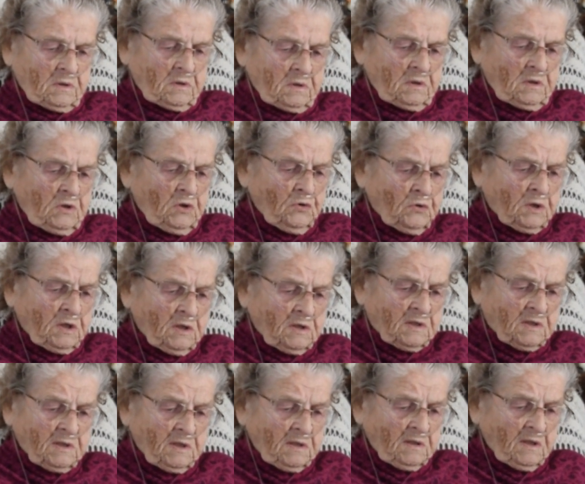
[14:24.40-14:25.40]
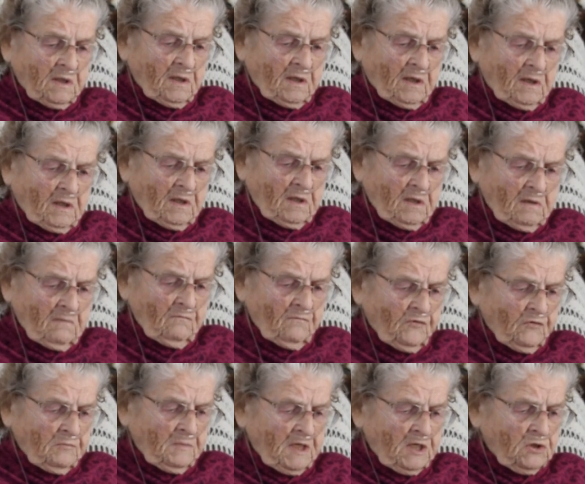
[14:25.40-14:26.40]
You kids didn't get any
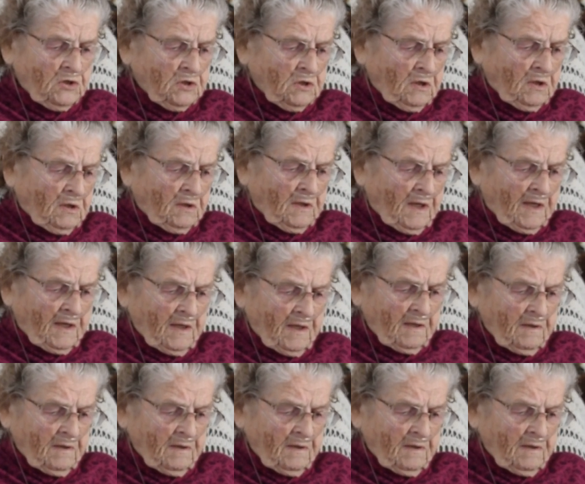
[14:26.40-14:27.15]
information on that?